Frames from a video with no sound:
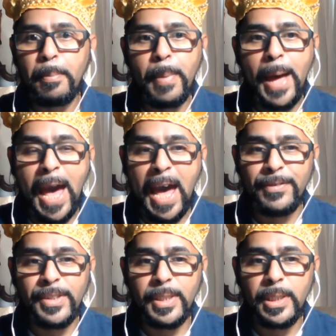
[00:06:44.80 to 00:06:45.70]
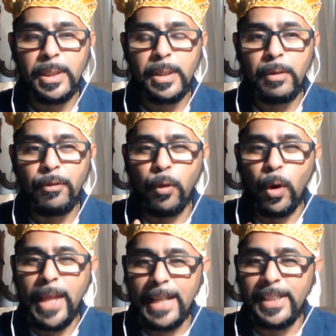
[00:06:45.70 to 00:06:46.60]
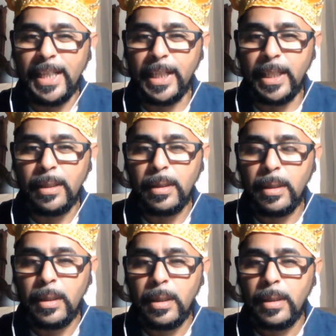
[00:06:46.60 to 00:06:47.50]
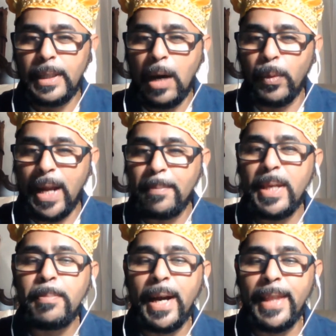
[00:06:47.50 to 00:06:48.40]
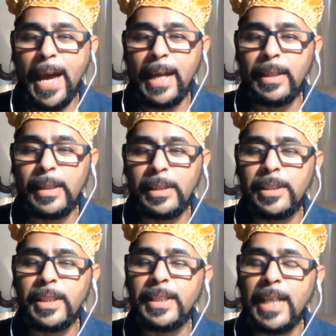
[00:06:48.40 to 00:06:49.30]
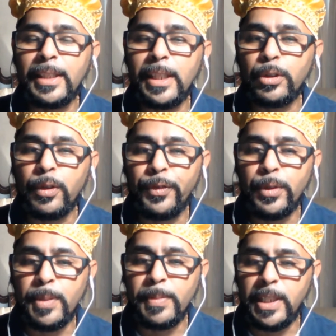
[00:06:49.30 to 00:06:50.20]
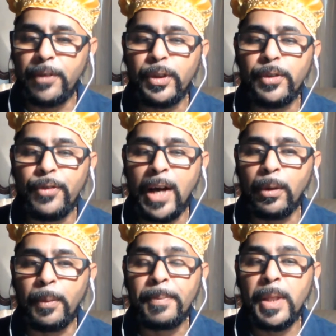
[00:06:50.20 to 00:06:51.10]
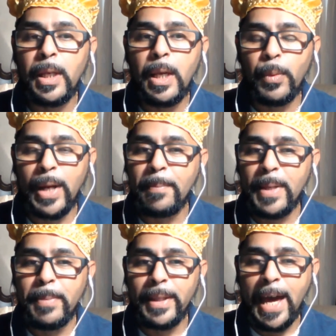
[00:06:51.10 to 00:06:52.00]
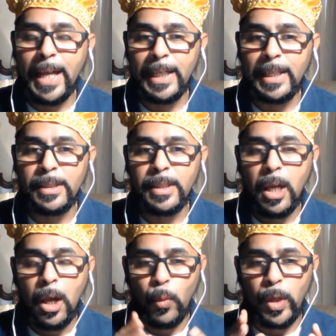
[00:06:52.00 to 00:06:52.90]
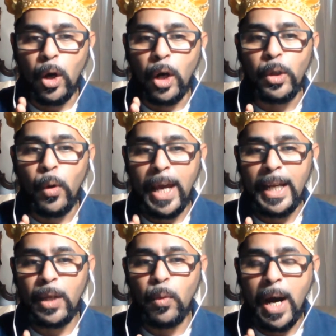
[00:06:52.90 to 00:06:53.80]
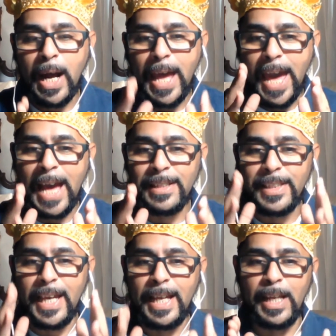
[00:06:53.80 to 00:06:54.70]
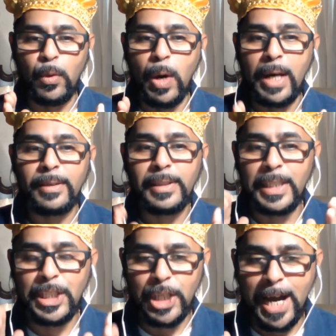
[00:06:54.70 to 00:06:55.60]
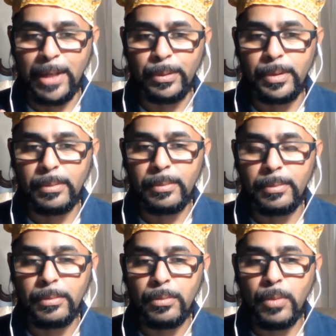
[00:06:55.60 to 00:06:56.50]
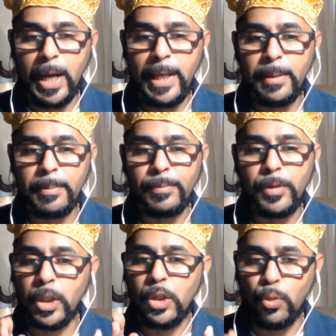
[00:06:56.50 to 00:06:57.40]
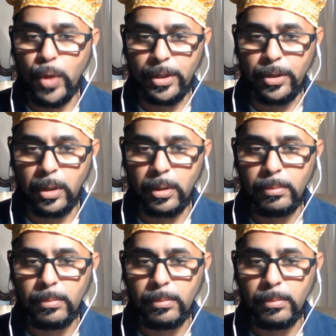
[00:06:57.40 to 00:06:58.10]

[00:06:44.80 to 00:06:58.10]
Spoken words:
paths for that deity. Now, what I mean by that, this is going to sound a little confusing, see if you can follow. What I mean by that is, we all know Elegua as Elegua, the child, right? The trickster,